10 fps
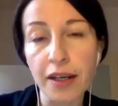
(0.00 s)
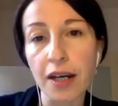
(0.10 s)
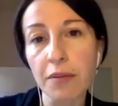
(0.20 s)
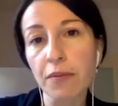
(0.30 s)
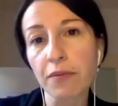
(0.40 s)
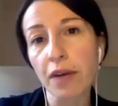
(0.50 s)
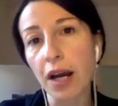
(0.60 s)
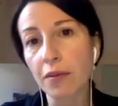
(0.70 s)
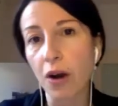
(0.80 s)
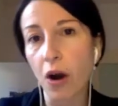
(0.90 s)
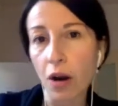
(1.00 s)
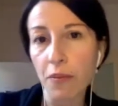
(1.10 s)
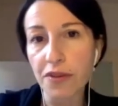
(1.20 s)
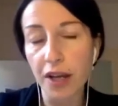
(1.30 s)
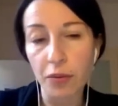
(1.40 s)
I'm
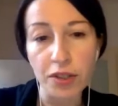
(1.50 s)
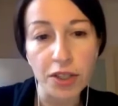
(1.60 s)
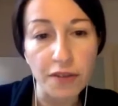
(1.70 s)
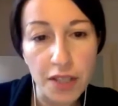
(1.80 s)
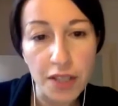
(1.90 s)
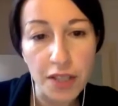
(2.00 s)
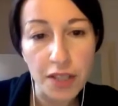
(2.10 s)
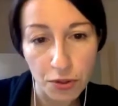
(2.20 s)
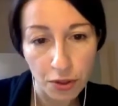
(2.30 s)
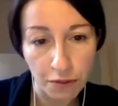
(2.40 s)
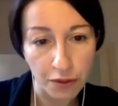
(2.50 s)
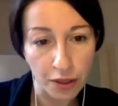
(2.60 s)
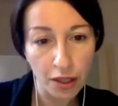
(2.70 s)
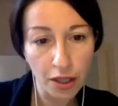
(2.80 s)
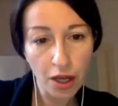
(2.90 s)
almost done with the transcription
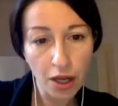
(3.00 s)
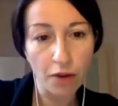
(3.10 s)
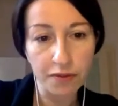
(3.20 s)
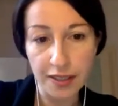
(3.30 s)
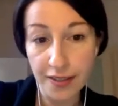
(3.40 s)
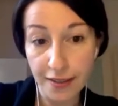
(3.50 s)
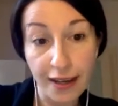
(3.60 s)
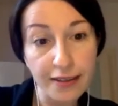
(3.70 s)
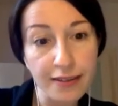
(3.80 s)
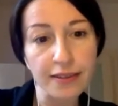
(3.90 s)
of this text.